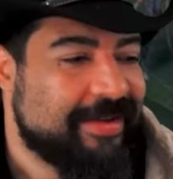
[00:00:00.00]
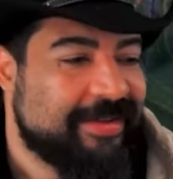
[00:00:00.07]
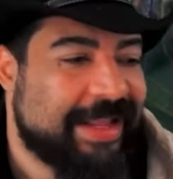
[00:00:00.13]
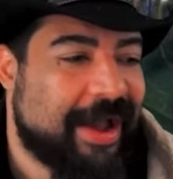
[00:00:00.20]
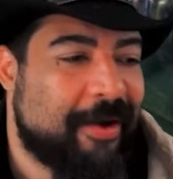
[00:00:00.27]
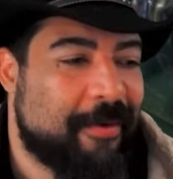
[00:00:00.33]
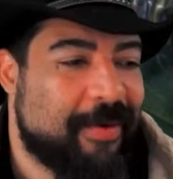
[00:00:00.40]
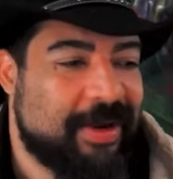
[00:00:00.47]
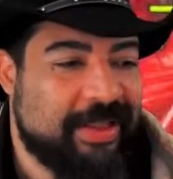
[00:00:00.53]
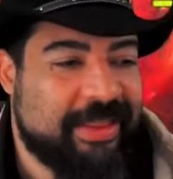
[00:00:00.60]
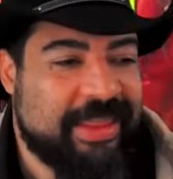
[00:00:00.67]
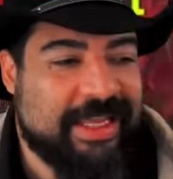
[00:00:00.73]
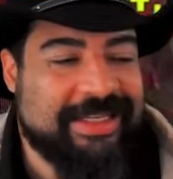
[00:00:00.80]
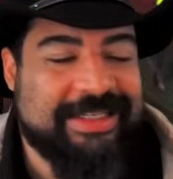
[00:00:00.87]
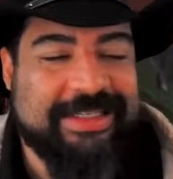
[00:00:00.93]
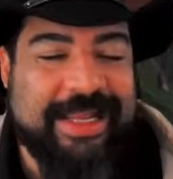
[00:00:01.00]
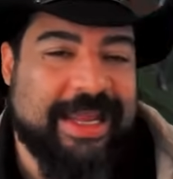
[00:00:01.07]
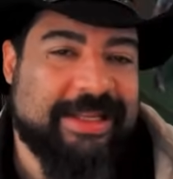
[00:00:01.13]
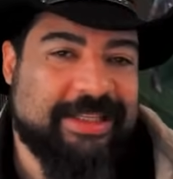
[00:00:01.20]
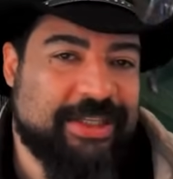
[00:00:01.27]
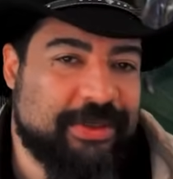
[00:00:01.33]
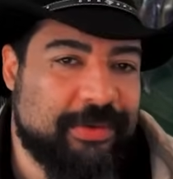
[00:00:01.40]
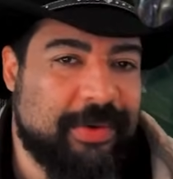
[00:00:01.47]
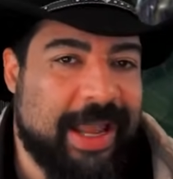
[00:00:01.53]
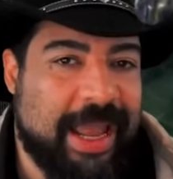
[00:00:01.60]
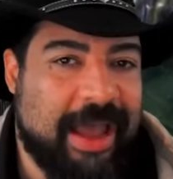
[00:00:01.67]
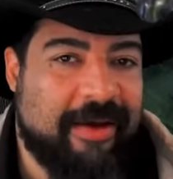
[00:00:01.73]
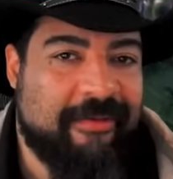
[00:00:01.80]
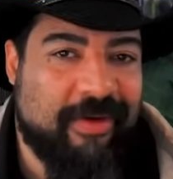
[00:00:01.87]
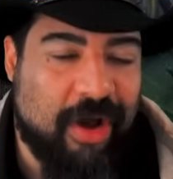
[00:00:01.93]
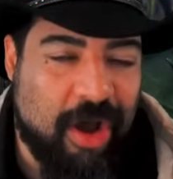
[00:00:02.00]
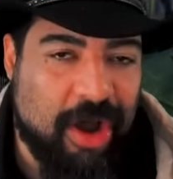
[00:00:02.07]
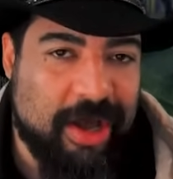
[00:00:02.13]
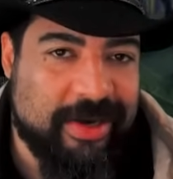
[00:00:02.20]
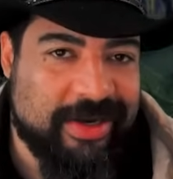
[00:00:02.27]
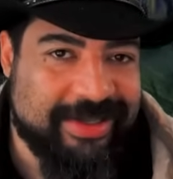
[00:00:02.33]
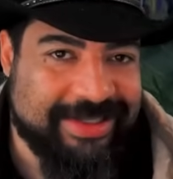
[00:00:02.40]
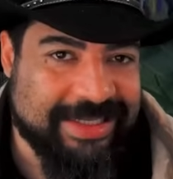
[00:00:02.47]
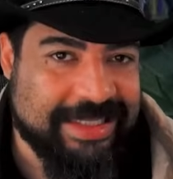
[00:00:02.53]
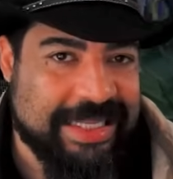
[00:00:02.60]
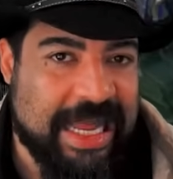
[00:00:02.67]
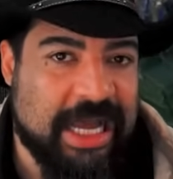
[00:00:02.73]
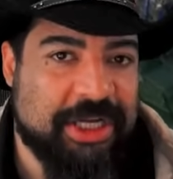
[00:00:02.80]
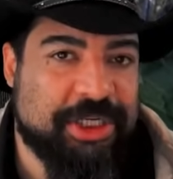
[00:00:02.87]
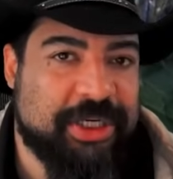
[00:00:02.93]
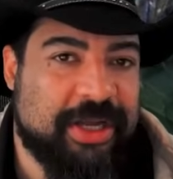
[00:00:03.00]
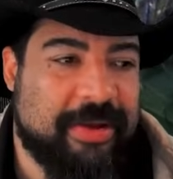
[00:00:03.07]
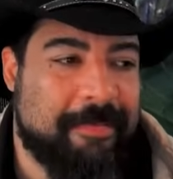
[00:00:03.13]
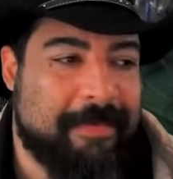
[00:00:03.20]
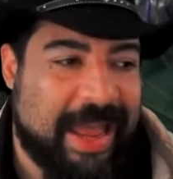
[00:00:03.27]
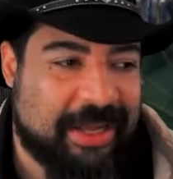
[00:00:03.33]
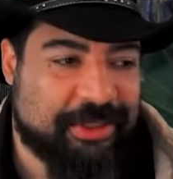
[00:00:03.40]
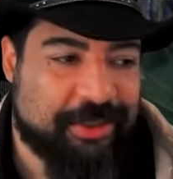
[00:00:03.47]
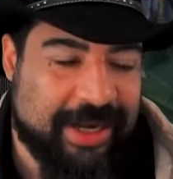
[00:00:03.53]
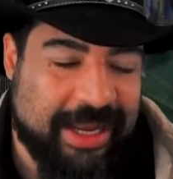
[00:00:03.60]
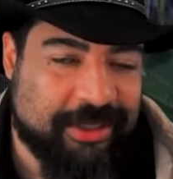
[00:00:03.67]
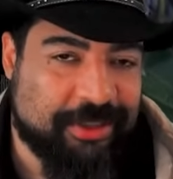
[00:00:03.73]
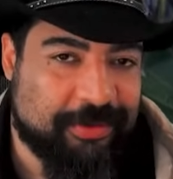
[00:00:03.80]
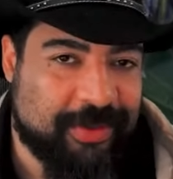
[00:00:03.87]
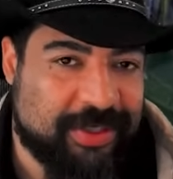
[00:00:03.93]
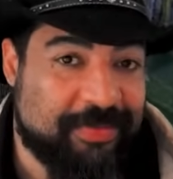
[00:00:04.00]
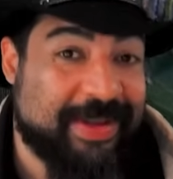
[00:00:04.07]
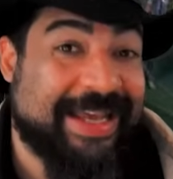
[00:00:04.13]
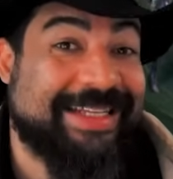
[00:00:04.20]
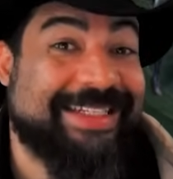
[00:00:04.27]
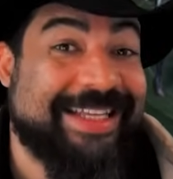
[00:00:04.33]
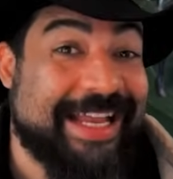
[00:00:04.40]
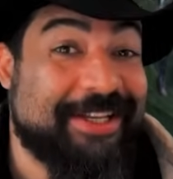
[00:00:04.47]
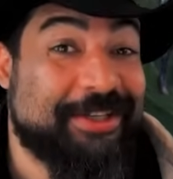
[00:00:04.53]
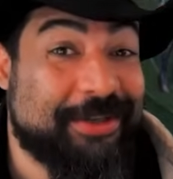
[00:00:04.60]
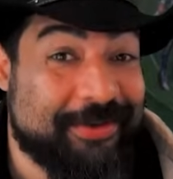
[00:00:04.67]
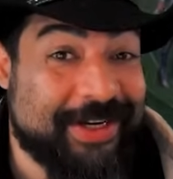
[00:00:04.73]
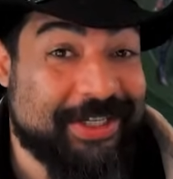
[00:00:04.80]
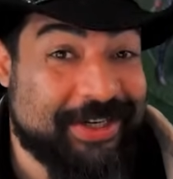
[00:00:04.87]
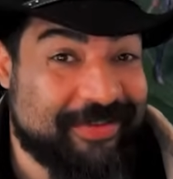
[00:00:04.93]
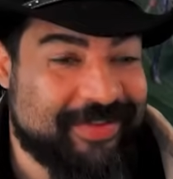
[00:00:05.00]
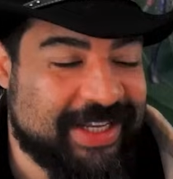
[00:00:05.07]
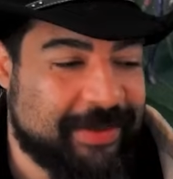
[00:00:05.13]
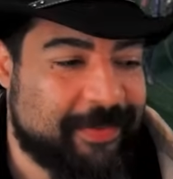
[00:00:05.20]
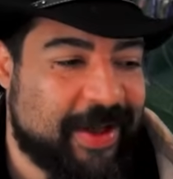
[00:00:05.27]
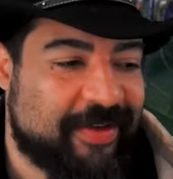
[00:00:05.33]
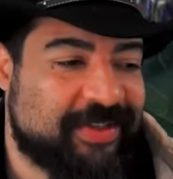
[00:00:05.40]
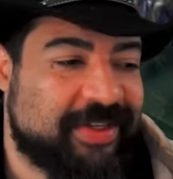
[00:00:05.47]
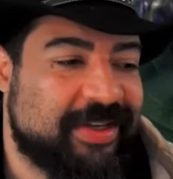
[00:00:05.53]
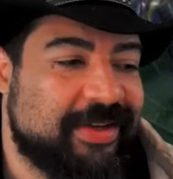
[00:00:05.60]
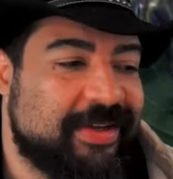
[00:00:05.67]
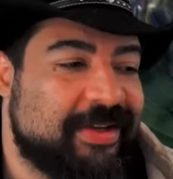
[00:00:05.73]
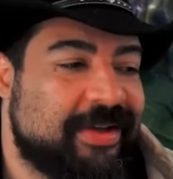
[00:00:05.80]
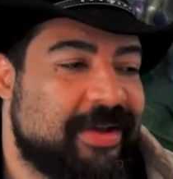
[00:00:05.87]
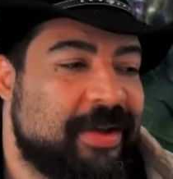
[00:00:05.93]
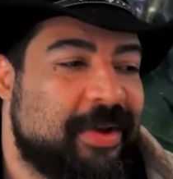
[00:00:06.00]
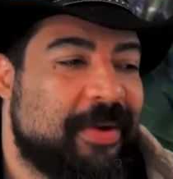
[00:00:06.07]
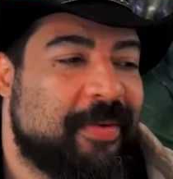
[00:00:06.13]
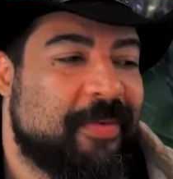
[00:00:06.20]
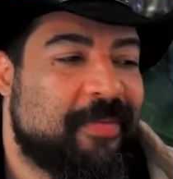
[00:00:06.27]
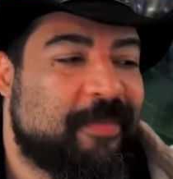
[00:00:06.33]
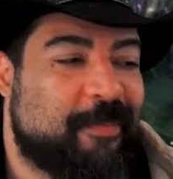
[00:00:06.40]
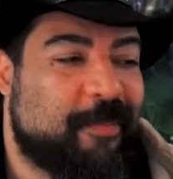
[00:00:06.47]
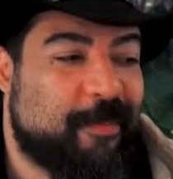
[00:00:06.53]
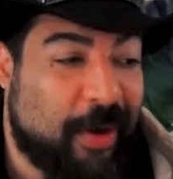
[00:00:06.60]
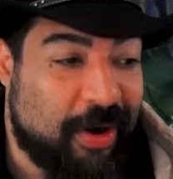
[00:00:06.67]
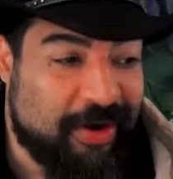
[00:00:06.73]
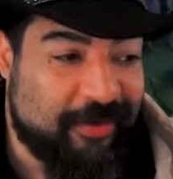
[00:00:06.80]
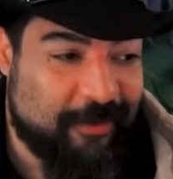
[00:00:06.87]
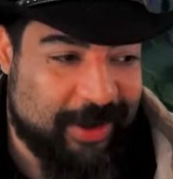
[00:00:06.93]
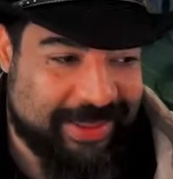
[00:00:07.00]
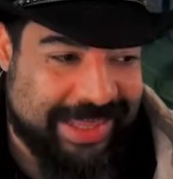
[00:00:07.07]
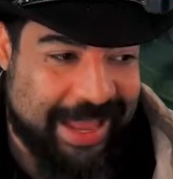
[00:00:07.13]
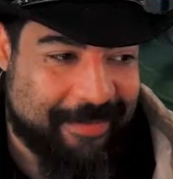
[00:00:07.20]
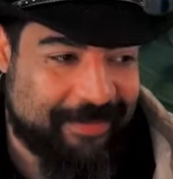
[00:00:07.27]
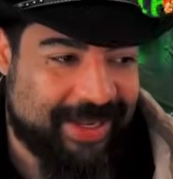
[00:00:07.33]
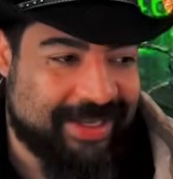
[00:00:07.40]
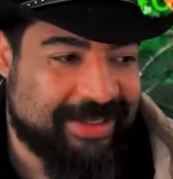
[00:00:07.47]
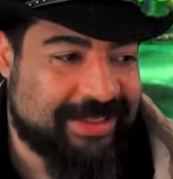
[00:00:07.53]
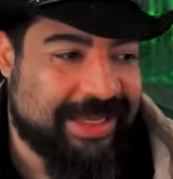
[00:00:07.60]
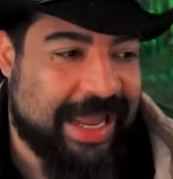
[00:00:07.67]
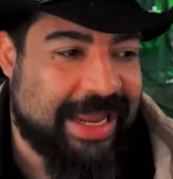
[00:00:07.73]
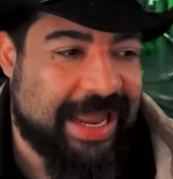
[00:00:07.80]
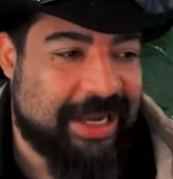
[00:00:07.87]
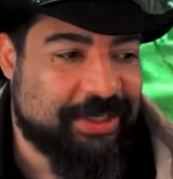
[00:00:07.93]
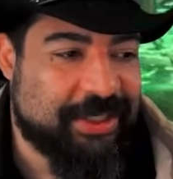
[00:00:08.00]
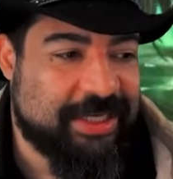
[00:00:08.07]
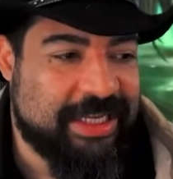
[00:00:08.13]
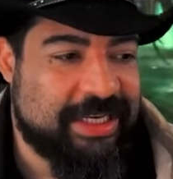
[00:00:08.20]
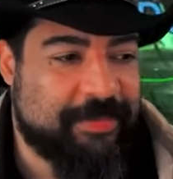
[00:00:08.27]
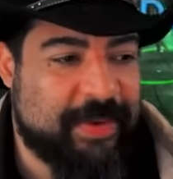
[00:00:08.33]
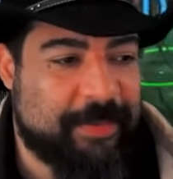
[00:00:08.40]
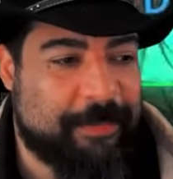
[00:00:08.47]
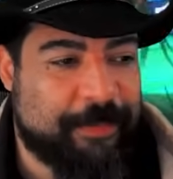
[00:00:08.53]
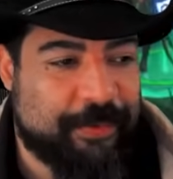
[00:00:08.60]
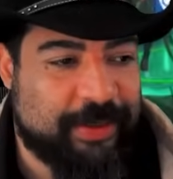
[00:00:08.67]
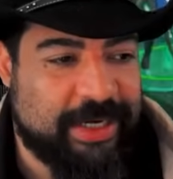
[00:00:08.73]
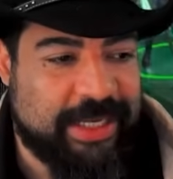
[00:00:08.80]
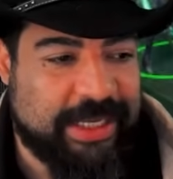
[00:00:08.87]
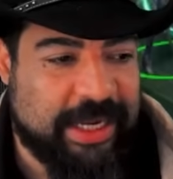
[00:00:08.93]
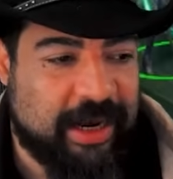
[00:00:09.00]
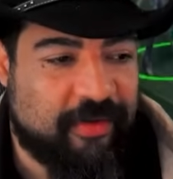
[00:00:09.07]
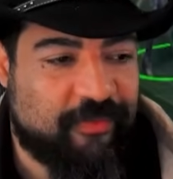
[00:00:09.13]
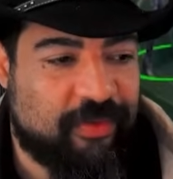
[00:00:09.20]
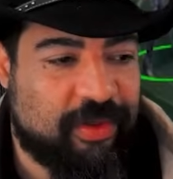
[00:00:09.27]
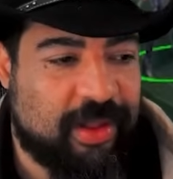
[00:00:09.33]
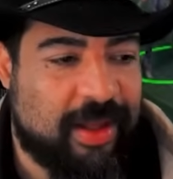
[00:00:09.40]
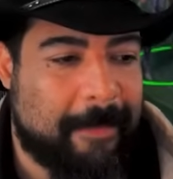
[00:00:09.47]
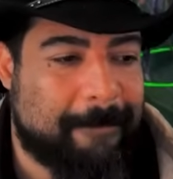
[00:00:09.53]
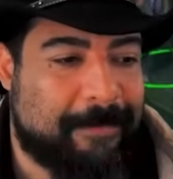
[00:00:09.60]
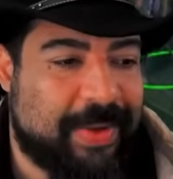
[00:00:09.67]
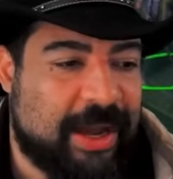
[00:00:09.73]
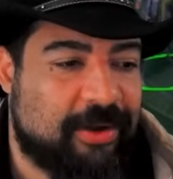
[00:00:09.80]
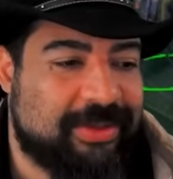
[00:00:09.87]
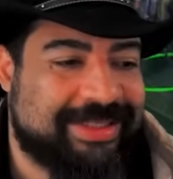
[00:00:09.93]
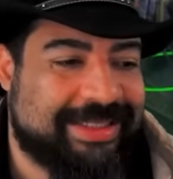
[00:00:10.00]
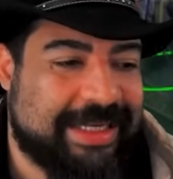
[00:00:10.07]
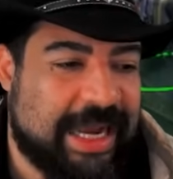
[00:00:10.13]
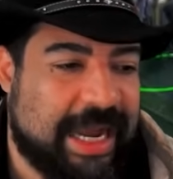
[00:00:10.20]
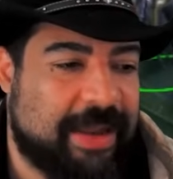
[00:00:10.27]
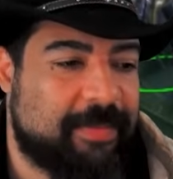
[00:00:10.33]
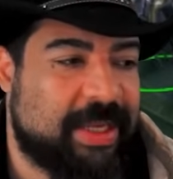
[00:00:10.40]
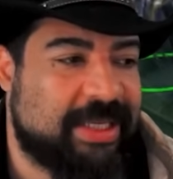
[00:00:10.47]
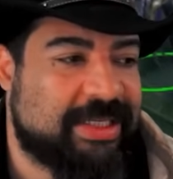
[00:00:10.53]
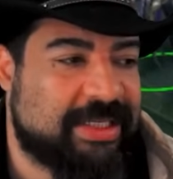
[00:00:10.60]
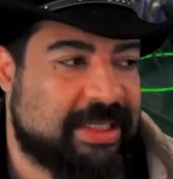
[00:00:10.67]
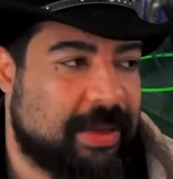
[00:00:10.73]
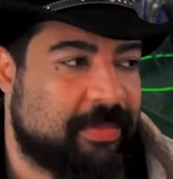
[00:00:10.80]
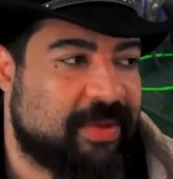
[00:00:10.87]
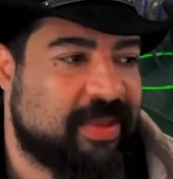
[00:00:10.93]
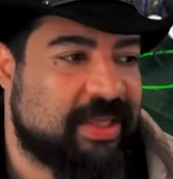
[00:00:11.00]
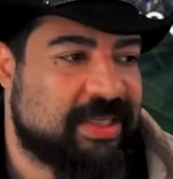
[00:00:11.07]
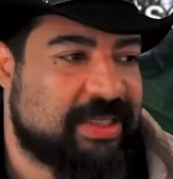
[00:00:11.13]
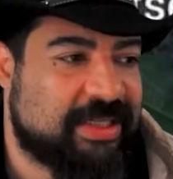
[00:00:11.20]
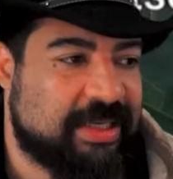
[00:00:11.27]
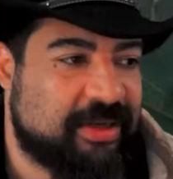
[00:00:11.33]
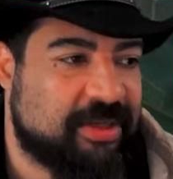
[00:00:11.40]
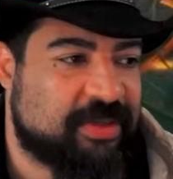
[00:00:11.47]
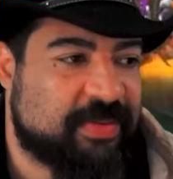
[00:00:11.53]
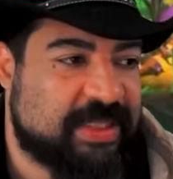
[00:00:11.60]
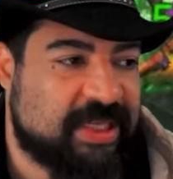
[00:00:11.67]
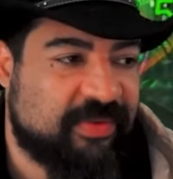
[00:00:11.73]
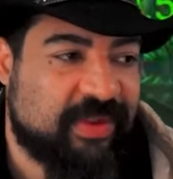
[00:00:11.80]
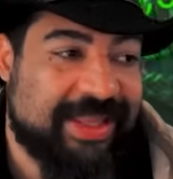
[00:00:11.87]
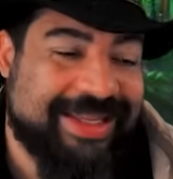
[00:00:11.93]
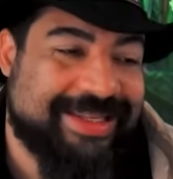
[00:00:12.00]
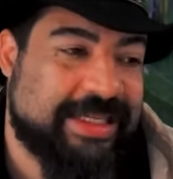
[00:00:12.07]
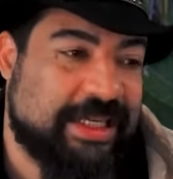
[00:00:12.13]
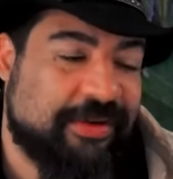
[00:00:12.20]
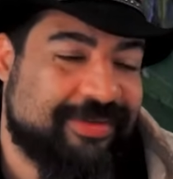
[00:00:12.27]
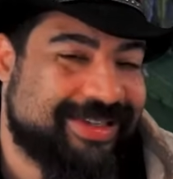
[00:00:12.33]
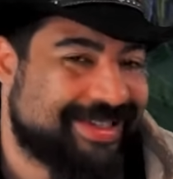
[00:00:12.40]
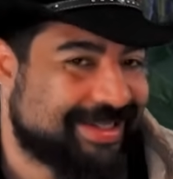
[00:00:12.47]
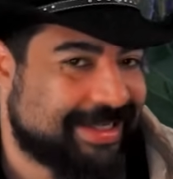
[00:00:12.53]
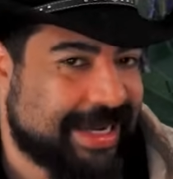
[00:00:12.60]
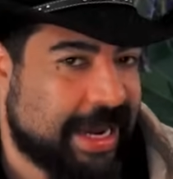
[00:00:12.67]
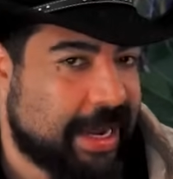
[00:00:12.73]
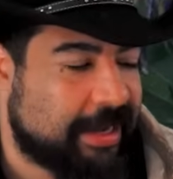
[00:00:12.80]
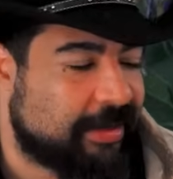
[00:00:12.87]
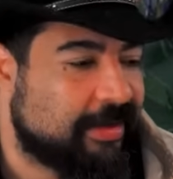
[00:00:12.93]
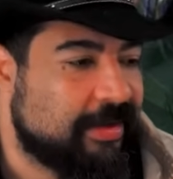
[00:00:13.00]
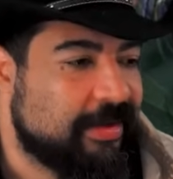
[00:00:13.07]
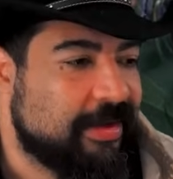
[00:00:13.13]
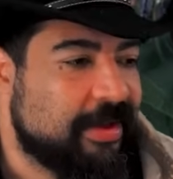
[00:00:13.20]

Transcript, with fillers: Now, one of the things is I do have on Delaja Master Hexer, which extends the duration of debuffs. Part of what that means is I actually need to be pretty careful about timing some of the skills, specifically the decrease attack.